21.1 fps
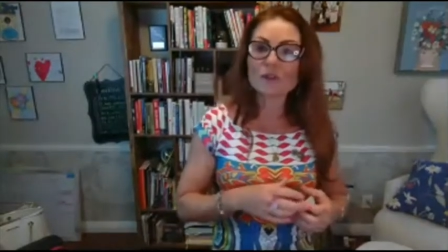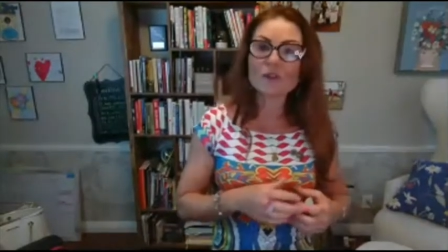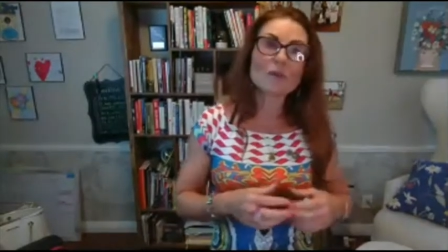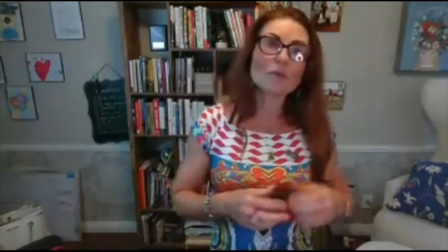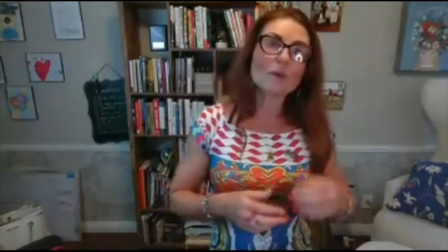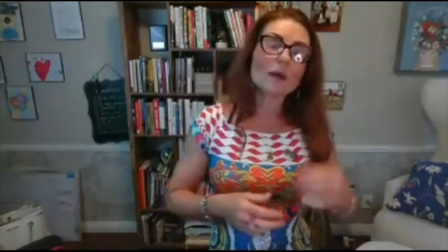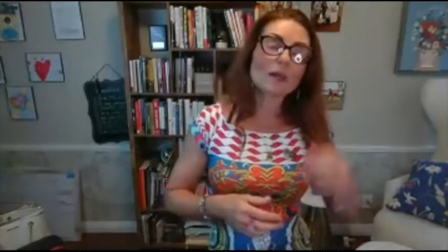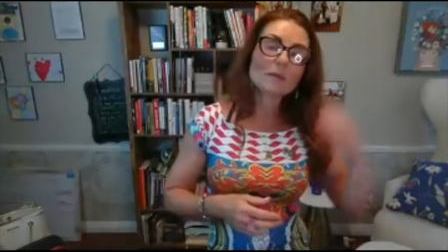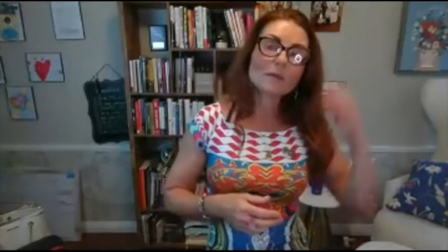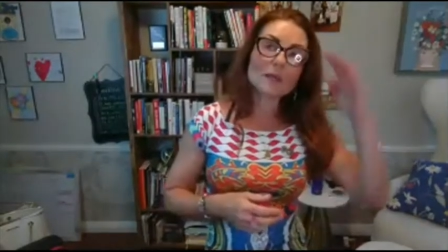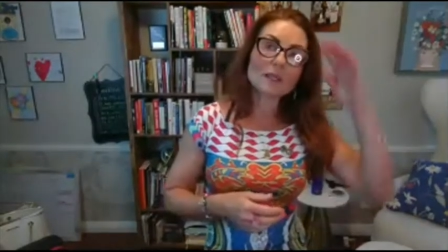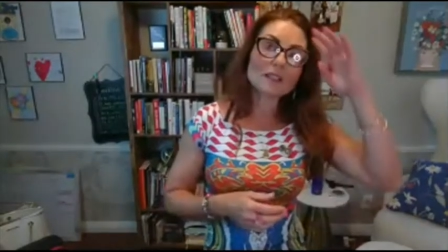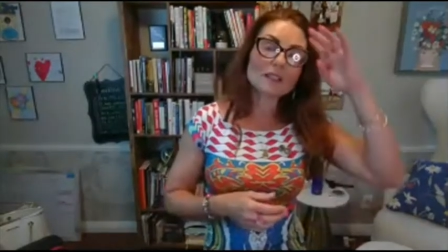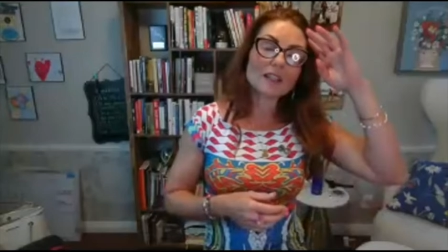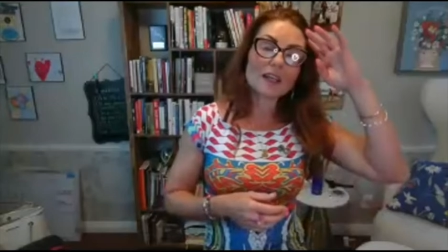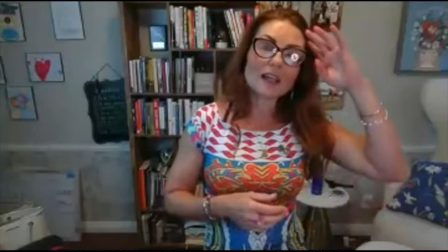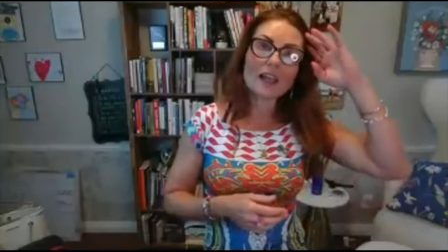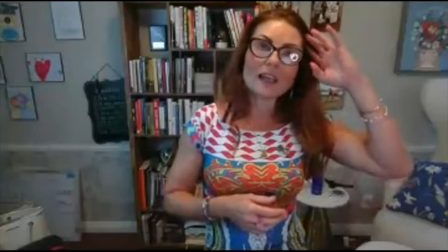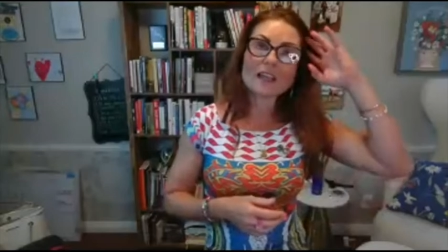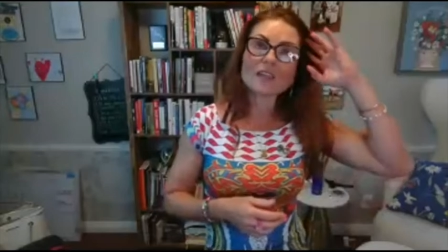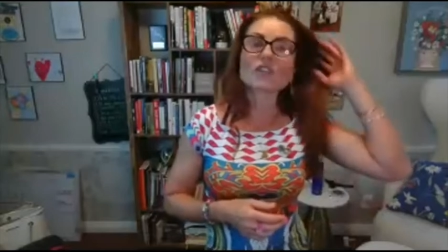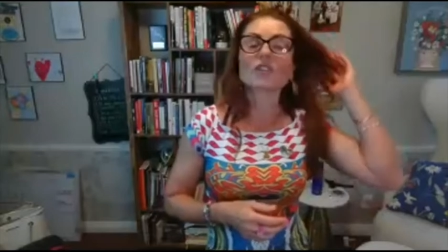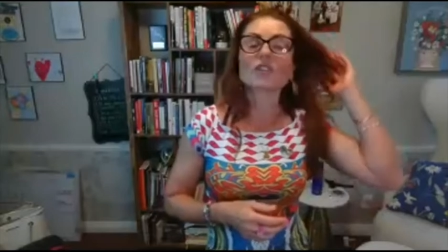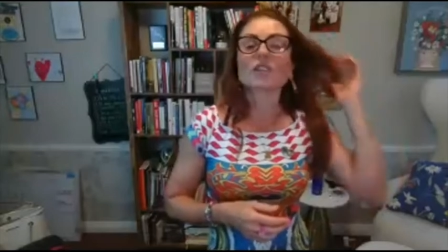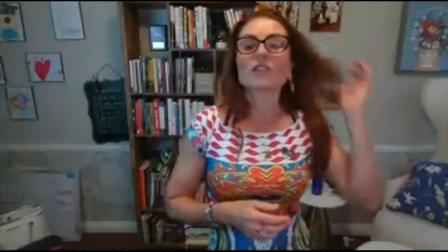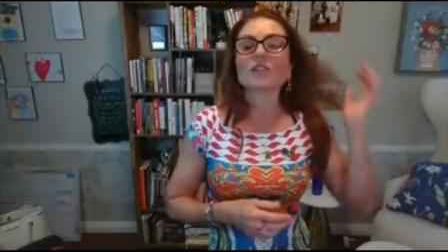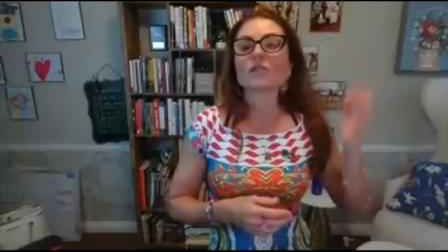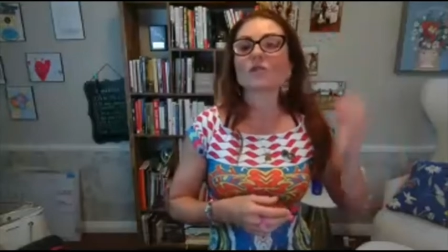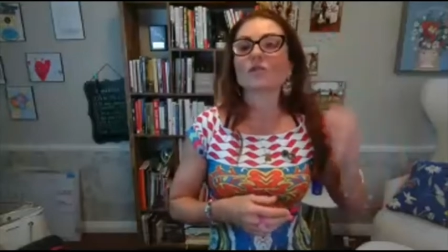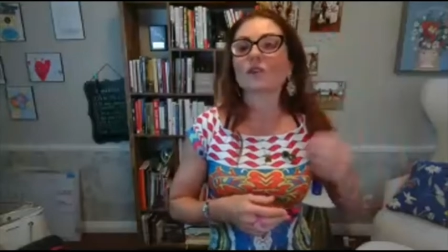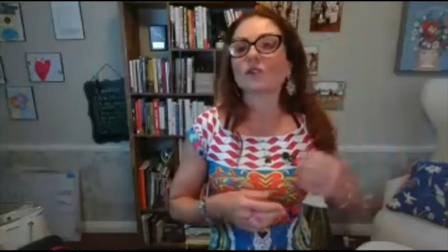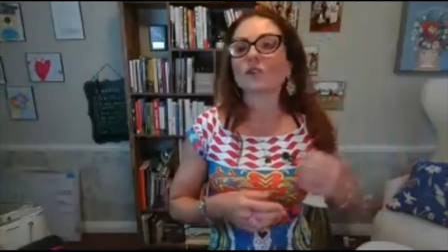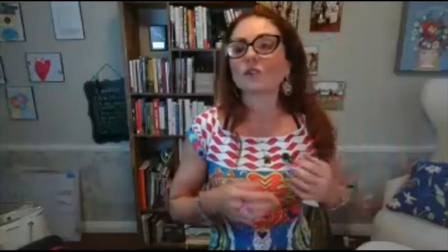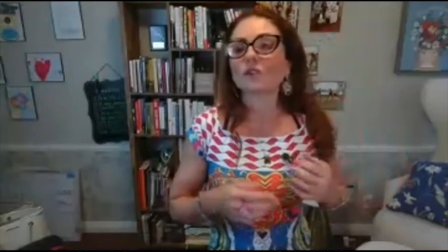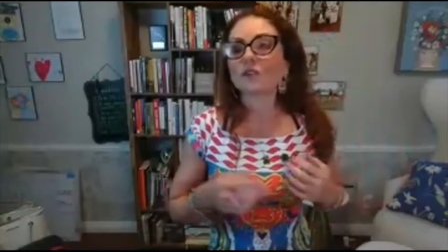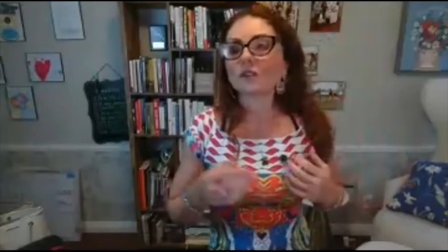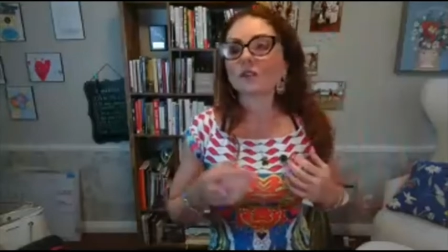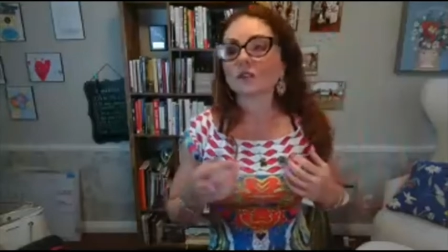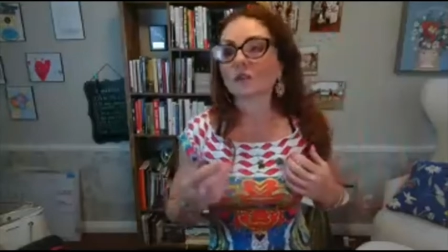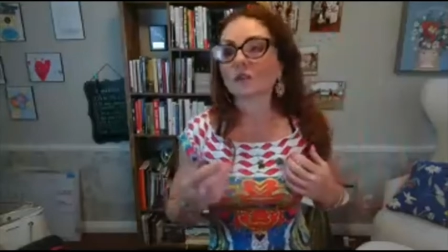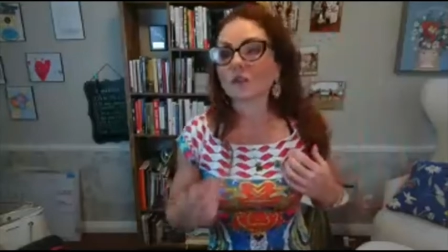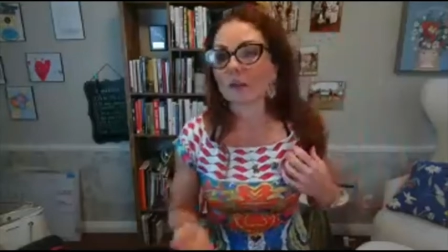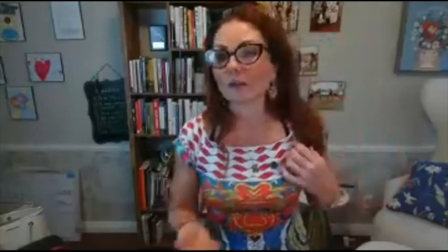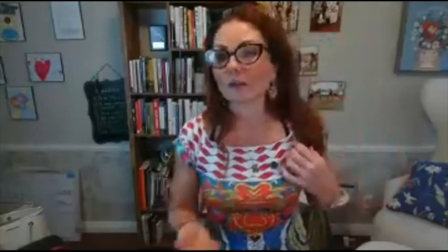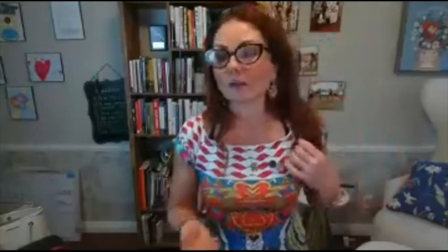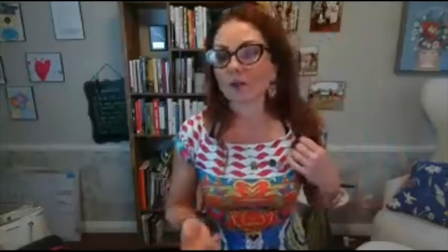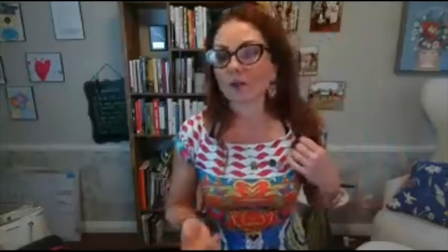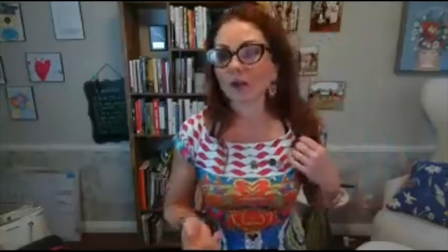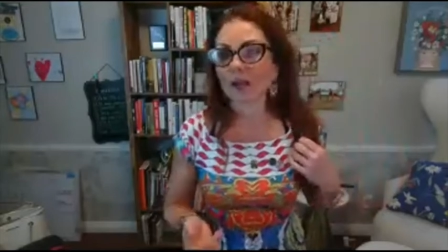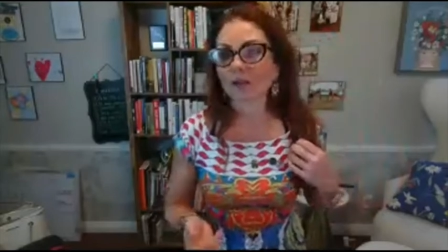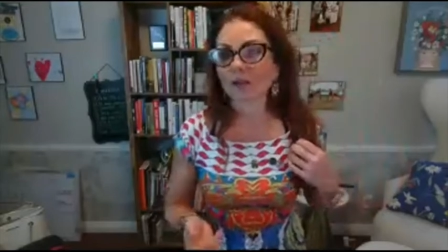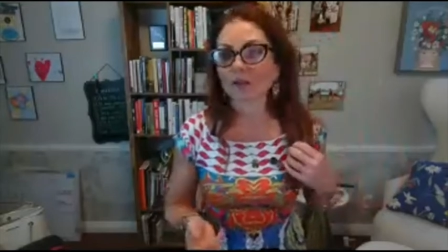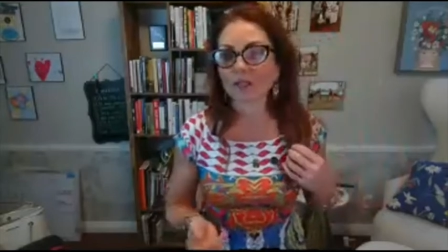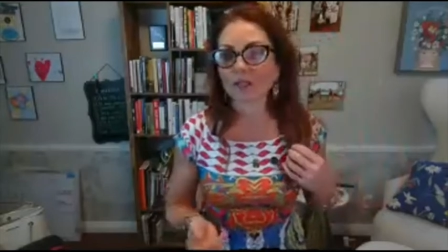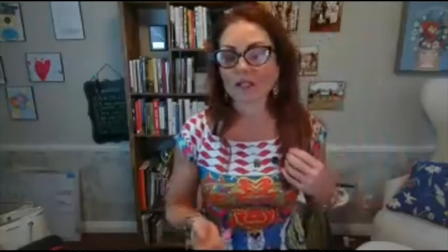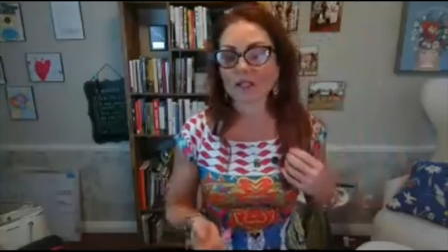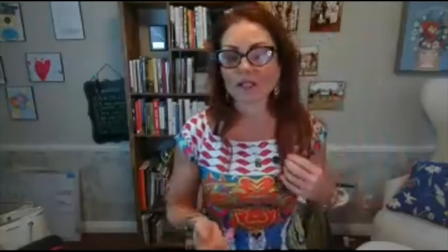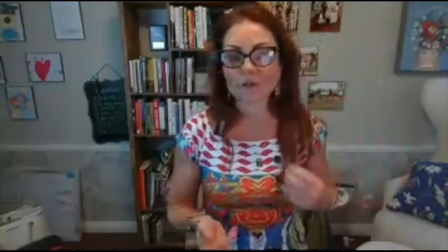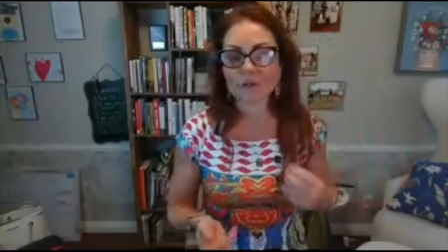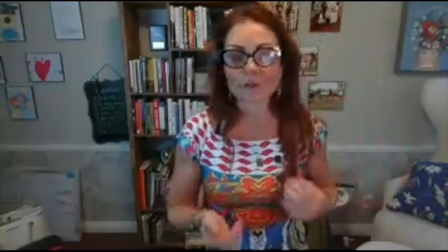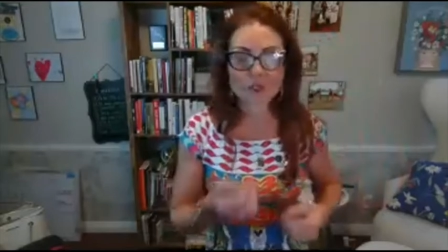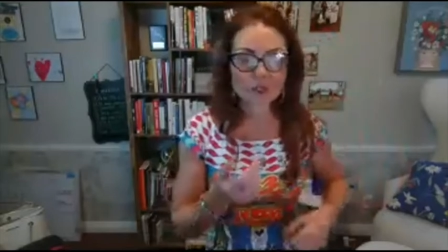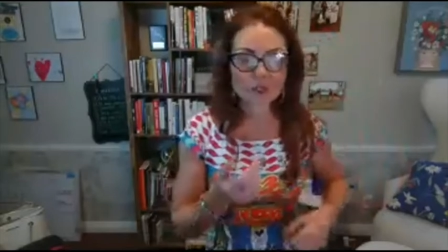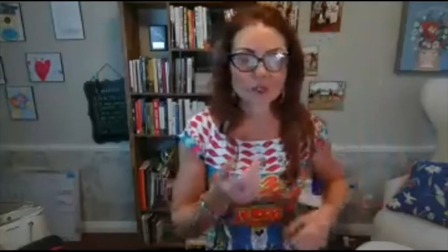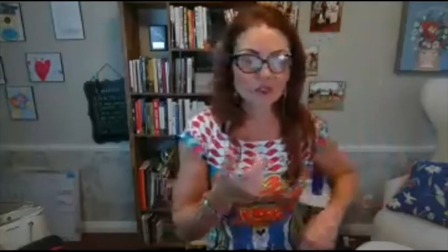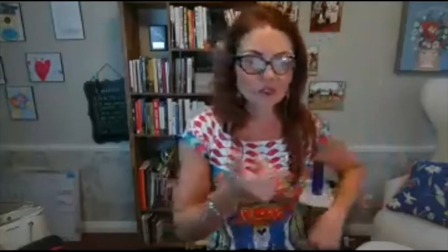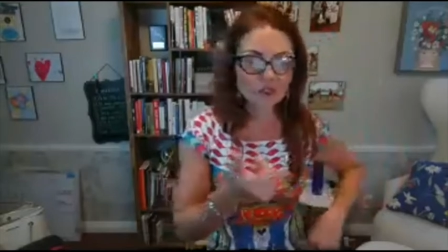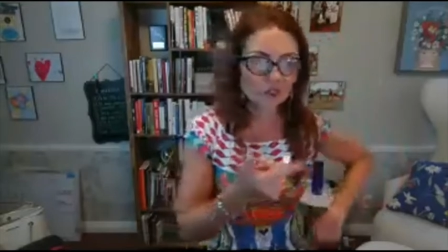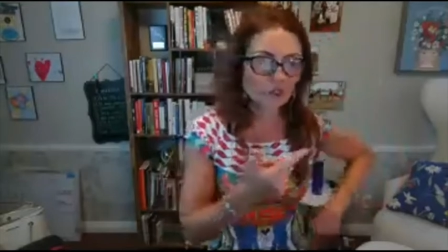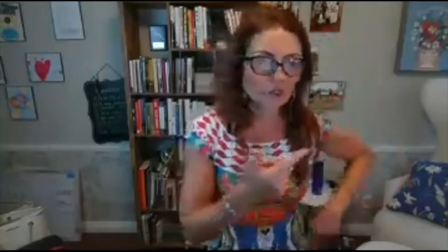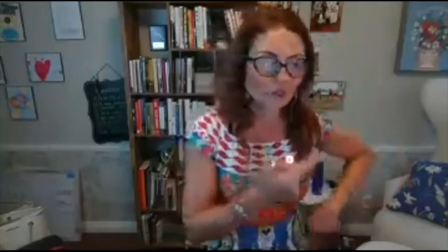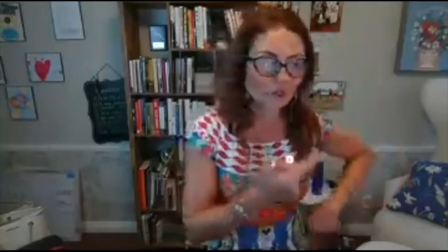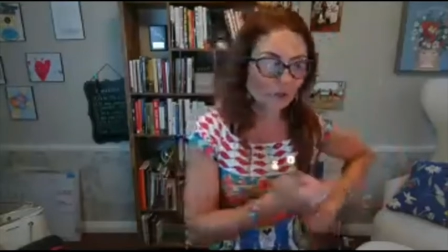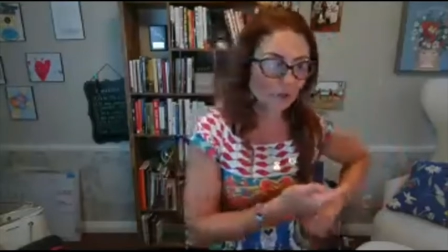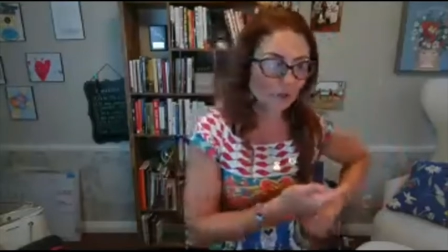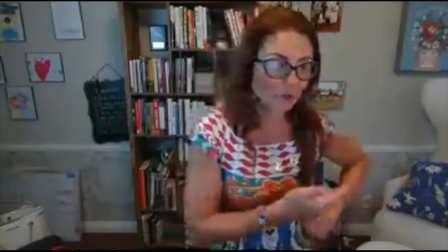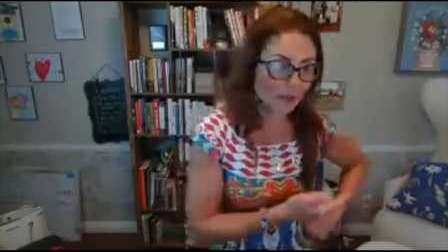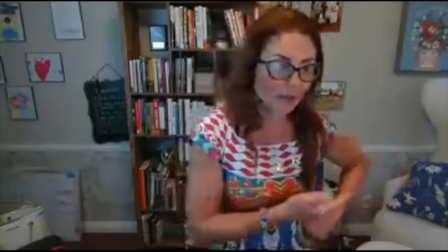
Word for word: some of you might be at the age that you don't even remember how it is try